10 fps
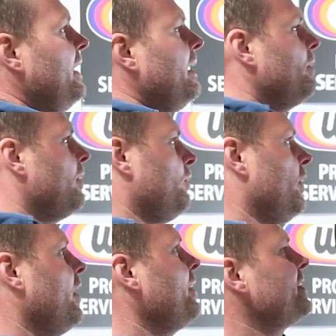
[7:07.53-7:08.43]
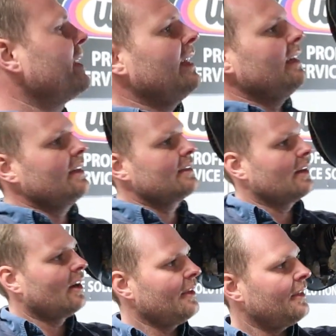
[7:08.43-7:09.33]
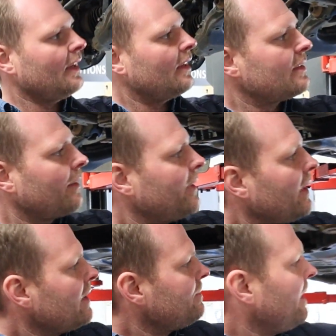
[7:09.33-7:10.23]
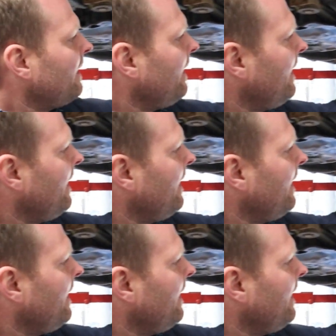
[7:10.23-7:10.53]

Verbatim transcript: yeah, what, I'm saying is, I think something is bent